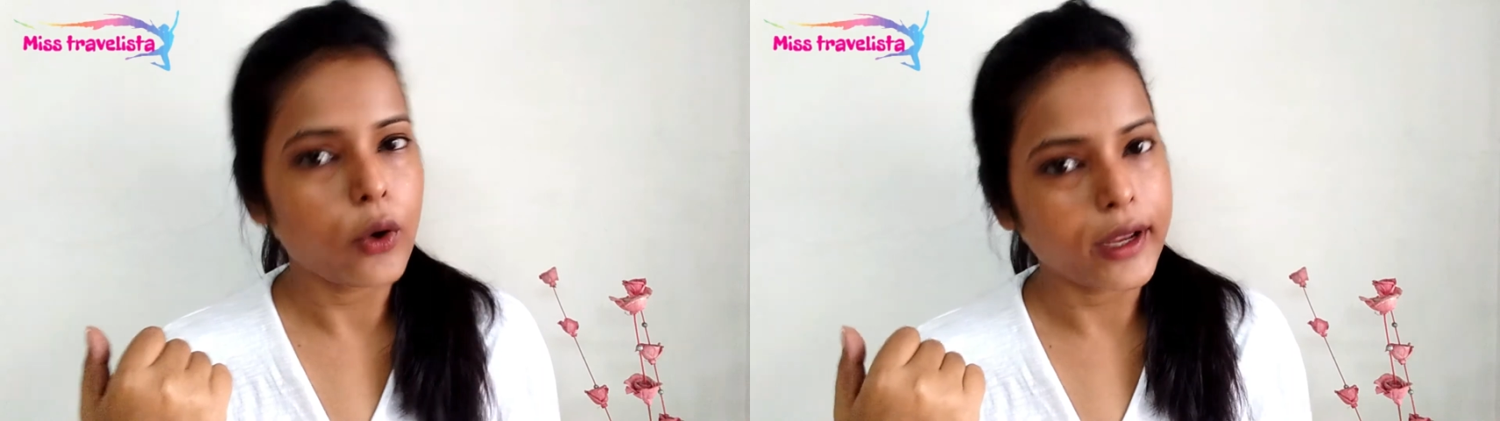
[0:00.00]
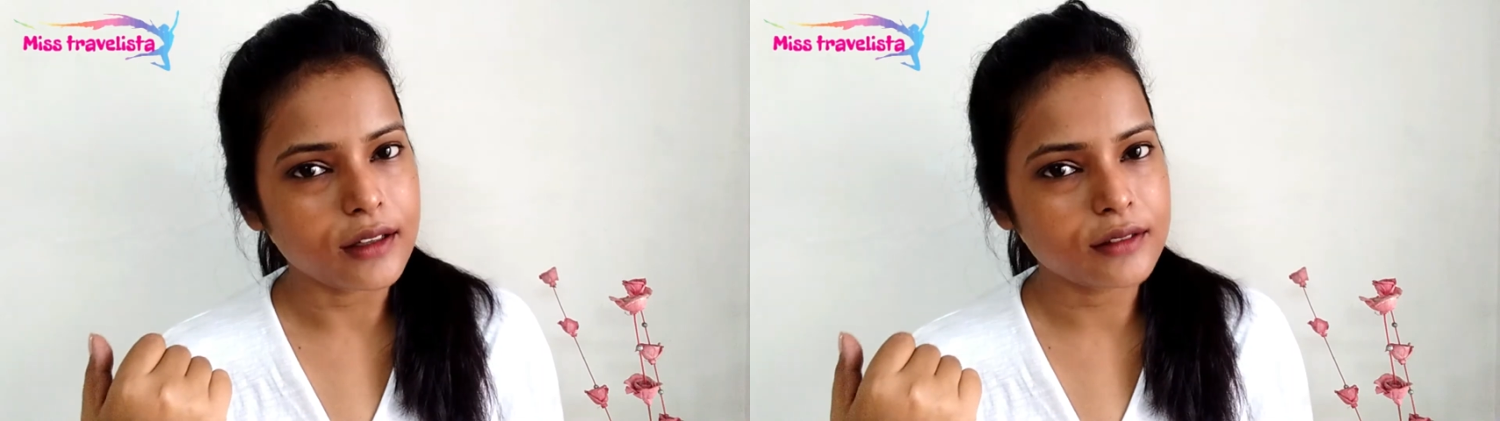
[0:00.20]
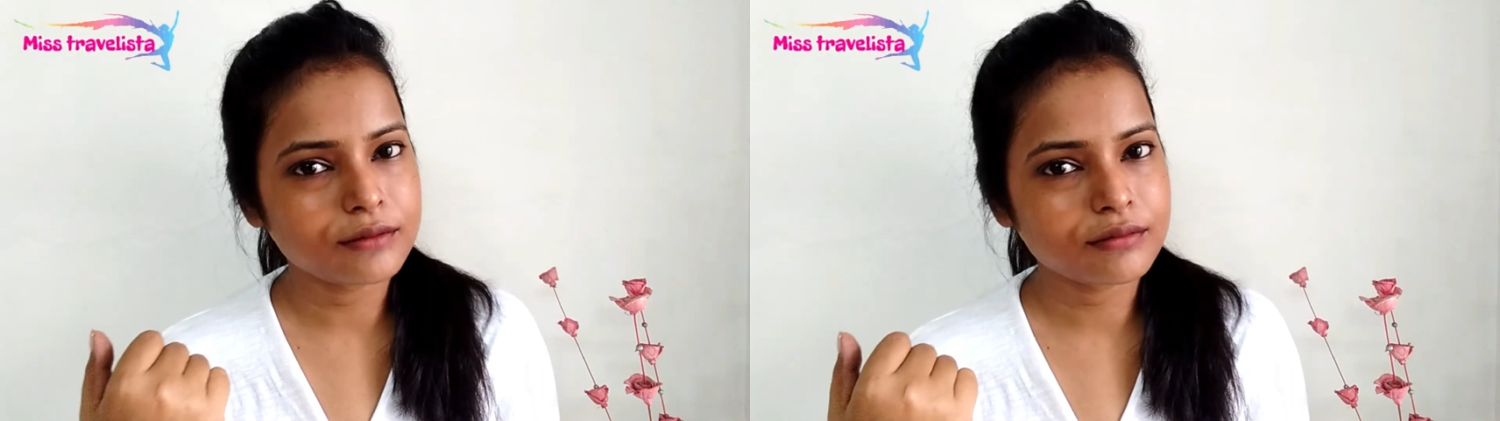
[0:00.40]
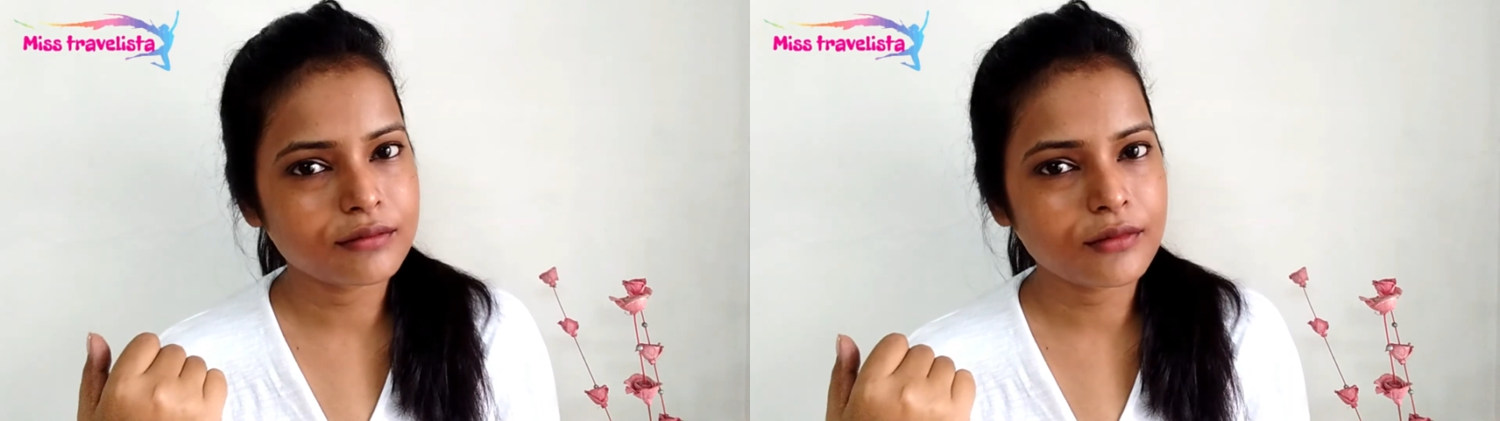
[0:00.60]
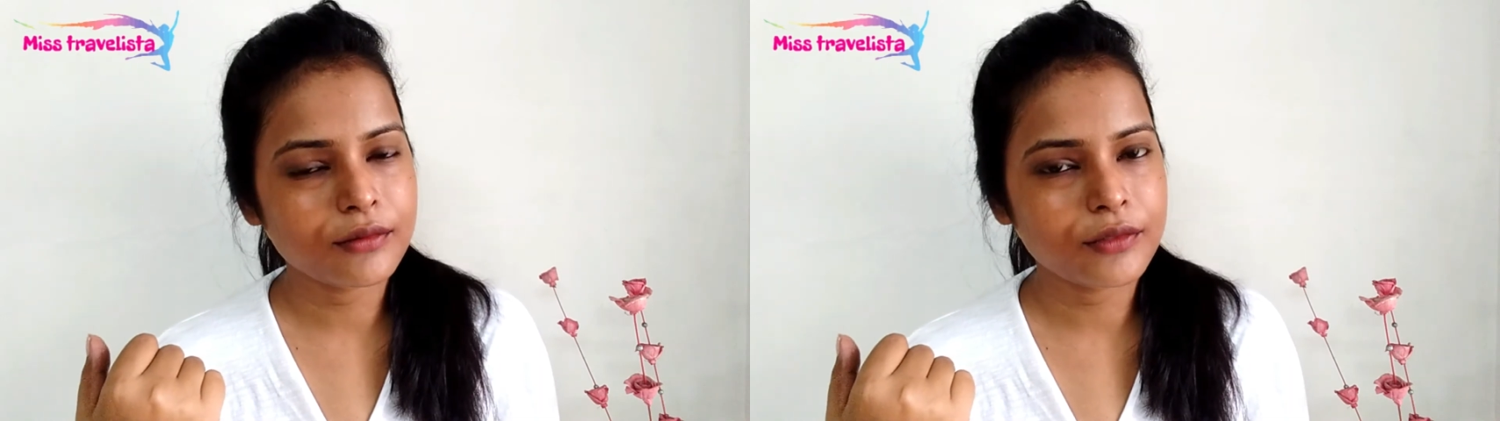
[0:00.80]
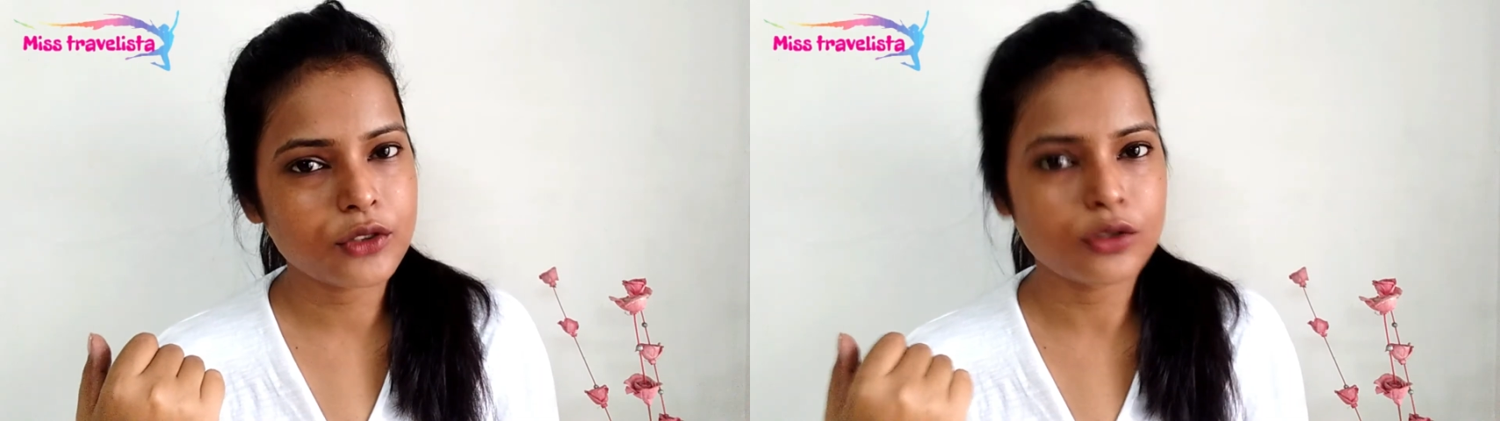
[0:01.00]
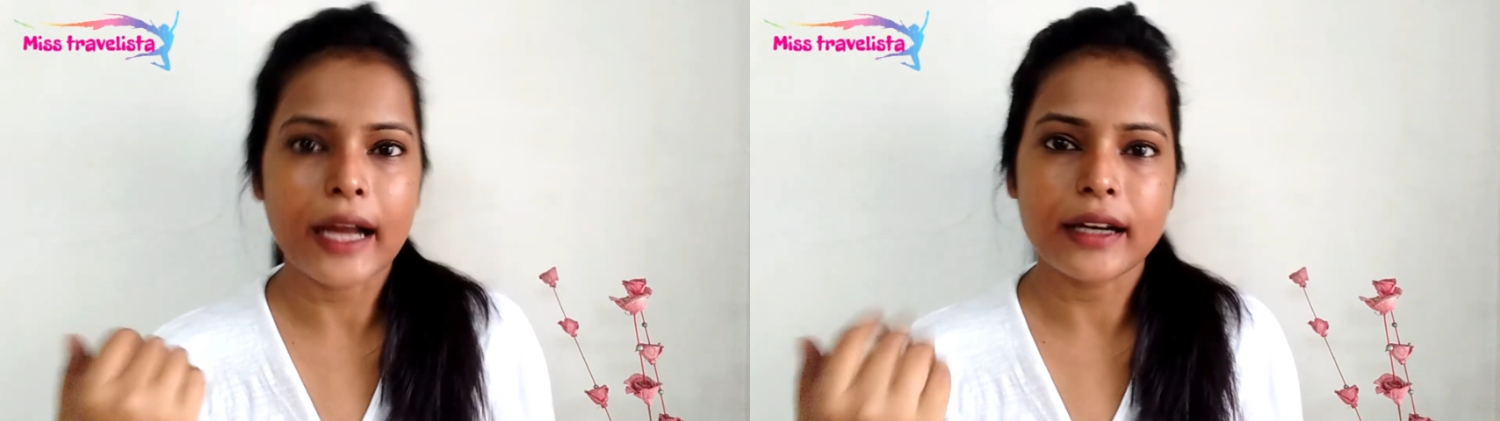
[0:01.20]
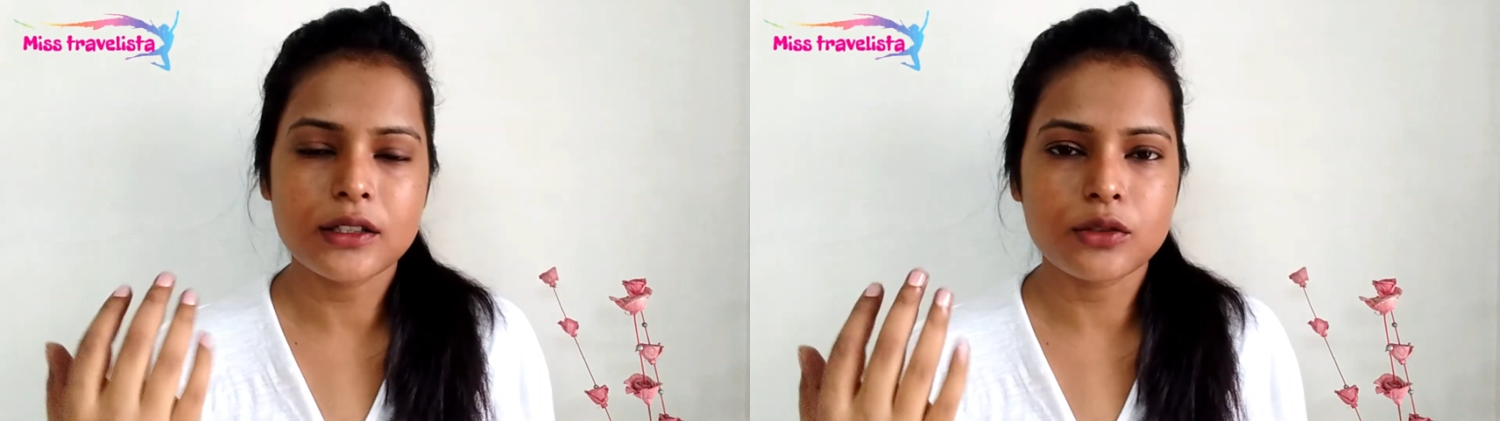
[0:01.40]
oil. So
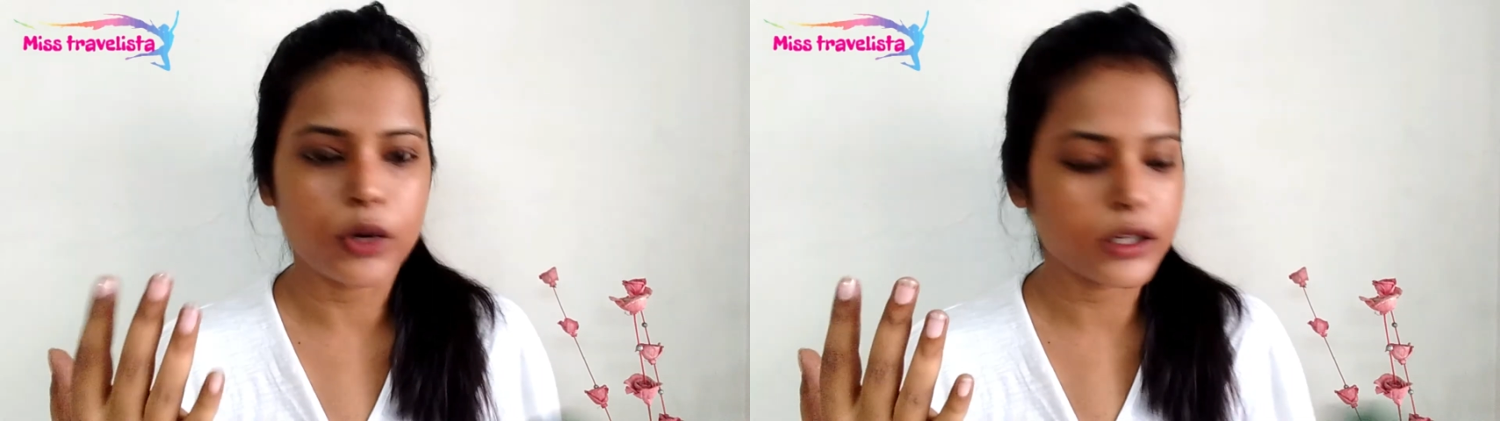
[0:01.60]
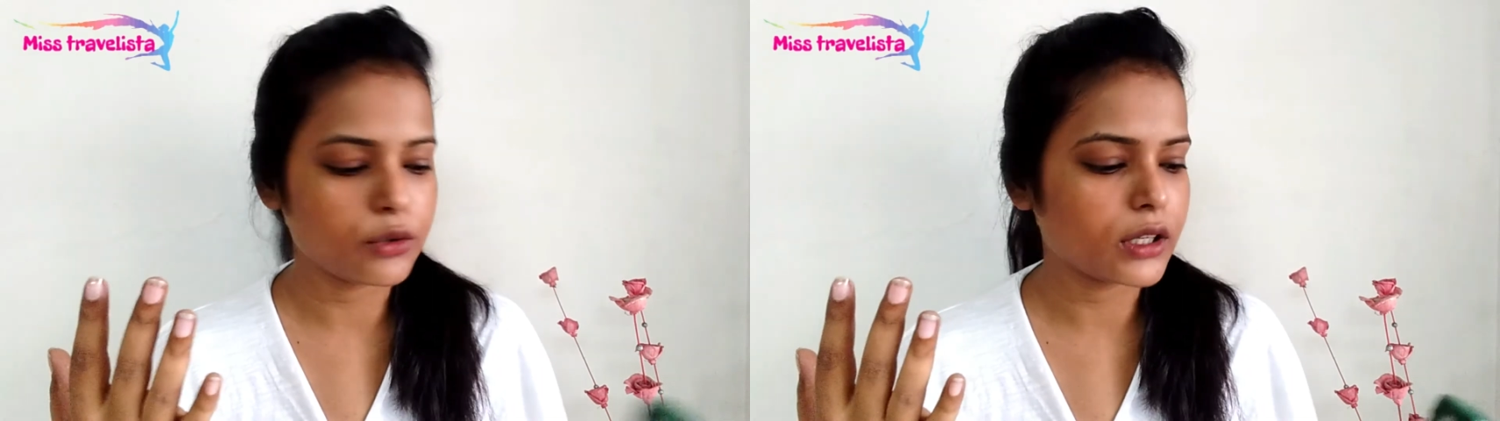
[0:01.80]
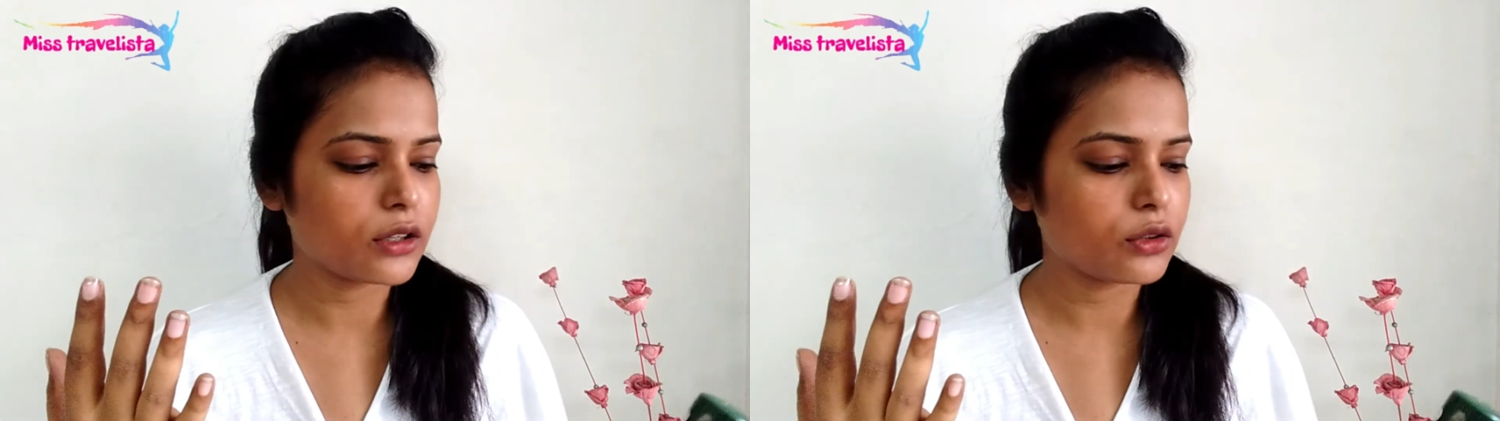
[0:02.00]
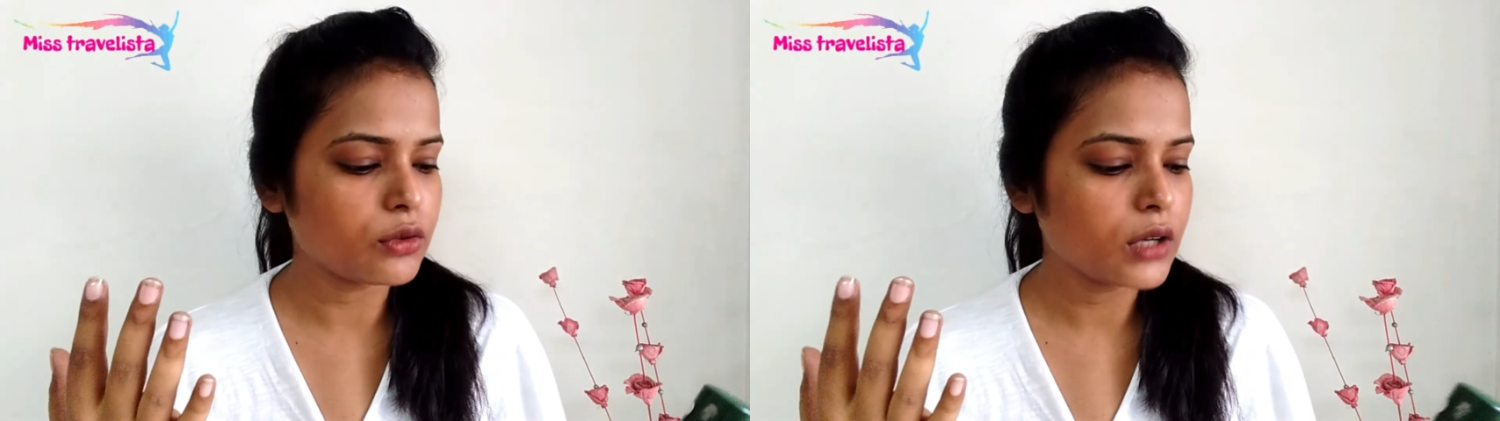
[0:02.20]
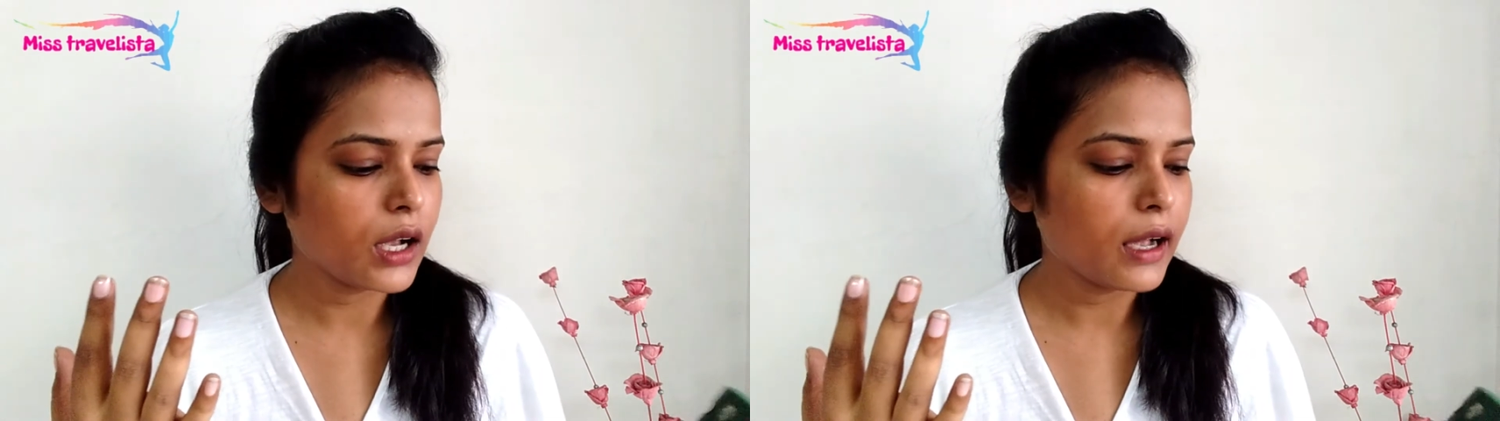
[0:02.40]
that is what you can do.